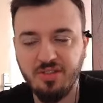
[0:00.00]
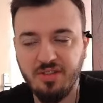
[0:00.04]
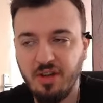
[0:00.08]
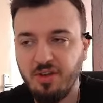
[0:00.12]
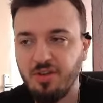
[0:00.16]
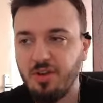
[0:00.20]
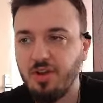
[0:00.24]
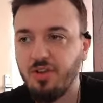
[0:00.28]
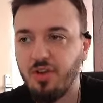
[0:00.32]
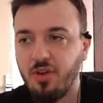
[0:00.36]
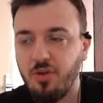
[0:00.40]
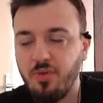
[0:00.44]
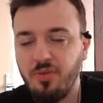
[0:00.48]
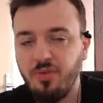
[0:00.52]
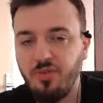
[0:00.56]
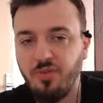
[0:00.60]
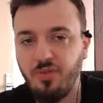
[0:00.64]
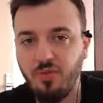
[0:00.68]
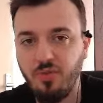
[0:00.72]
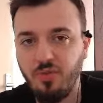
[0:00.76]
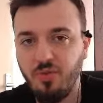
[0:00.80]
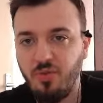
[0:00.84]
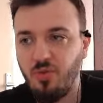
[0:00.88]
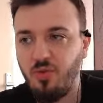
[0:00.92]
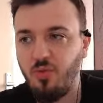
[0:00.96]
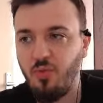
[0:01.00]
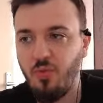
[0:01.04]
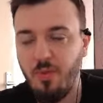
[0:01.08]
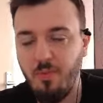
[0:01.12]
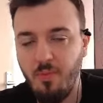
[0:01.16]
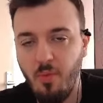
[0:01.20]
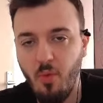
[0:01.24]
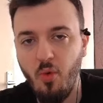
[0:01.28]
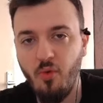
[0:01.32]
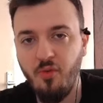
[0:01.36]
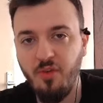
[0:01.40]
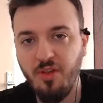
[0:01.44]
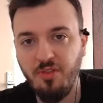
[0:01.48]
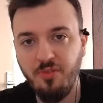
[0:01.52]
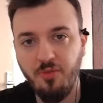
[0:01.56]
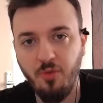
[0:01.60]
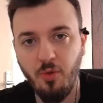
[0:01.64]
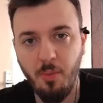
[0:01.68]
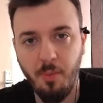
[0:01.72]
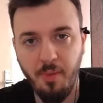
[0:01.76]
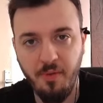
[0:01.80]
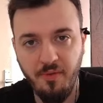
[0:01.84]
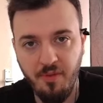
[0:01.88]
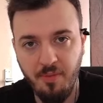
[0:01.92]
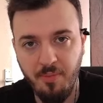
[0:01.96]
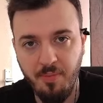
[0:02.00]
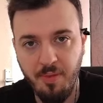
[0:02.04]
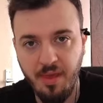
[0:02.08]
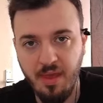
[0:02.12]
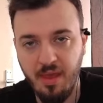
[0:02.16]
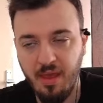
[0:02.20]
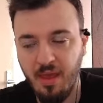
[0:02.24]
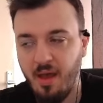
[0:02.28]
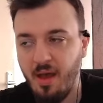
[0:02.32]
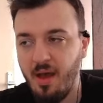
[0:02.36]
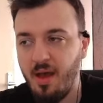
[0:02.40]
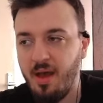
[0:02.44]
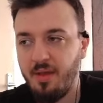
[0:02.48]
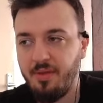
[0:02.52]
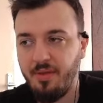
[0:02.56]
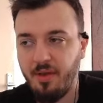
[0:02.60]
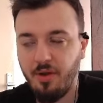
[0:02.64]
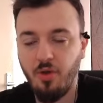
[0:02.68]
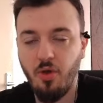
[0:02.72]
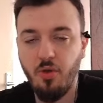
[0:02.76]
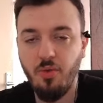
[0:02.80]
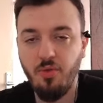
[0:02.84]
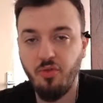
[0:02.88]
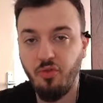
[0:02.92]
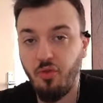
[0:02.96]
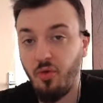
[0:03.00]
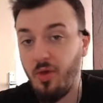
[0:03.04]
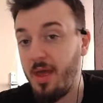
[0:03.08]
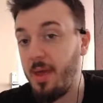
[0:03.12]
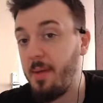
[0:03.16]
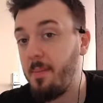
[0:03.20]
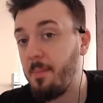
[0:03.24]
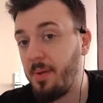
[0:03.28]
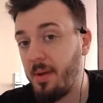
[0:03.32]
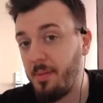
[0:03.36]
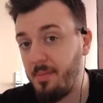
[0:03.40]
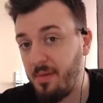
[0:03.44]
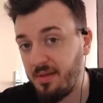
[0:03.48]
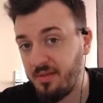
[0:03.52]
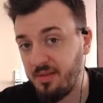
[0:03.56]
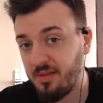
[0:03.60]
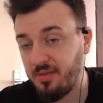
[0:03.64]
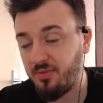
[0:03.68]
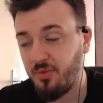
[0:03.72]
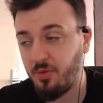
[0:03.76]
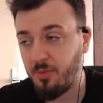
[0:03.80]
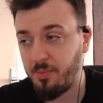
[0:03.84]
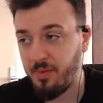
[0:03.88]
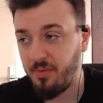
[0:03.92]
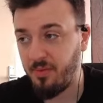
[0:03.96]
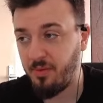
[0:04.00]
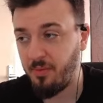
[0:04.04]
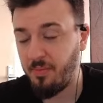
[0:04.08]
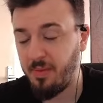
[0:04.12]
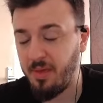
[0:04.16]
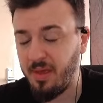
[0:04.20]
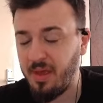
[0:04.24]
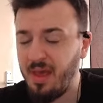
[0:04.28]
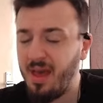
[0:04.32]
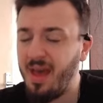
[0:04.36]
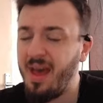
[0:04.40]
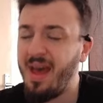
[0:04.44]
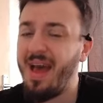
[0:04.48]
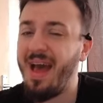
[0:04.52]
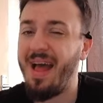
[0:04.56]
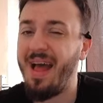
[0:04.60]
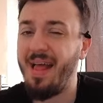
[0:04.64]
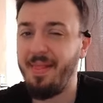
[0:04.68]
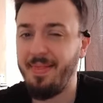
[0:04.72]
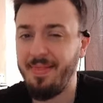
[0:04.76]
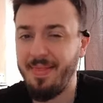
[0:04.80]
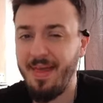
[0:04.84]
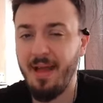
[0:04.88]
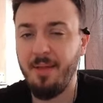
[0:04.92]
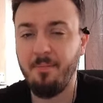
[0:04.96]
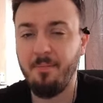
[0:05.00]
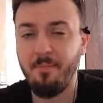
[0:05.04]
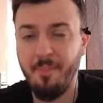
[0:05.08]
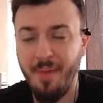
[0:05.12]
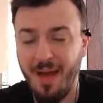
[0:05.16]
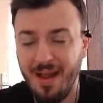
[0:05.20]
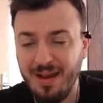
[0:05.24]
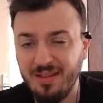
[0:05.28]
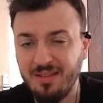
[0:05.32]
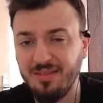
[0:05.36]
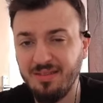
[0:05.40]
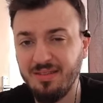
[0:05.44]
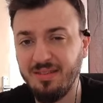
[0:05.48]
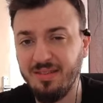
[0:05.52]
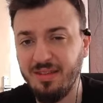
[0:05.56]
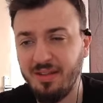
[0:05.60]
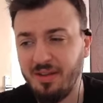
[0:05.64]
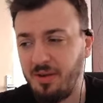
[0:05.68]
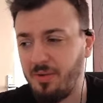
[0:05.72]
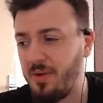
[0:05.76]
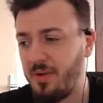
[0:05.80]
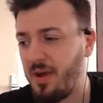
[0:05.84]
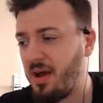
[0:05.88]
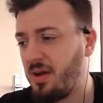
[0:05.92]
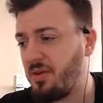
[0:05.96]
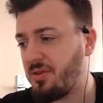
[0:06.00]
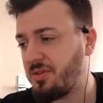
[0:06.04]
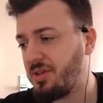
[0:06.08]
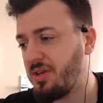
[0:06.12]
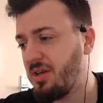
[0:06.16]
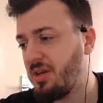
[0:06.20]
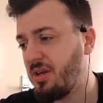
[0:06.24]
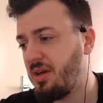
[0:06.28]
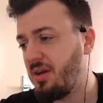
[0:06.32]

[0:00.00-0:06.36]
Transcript: They're not going to remove it for PvP. They're going to implement it for PvP and then balancing it around.